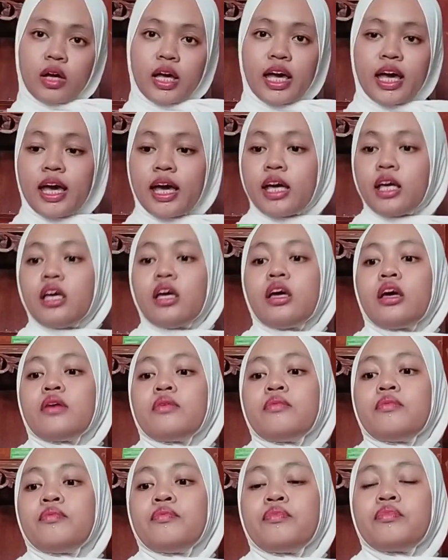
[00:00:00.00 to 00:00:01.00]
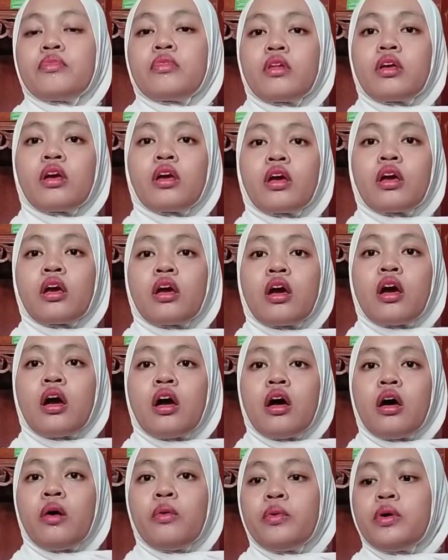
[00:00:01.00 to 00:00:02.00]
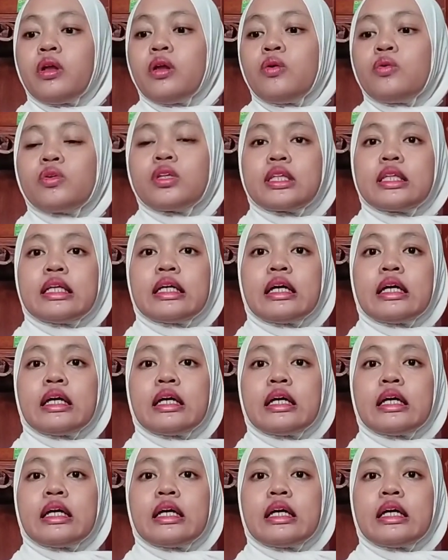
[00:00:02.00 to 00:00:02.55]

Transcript: Okay, we look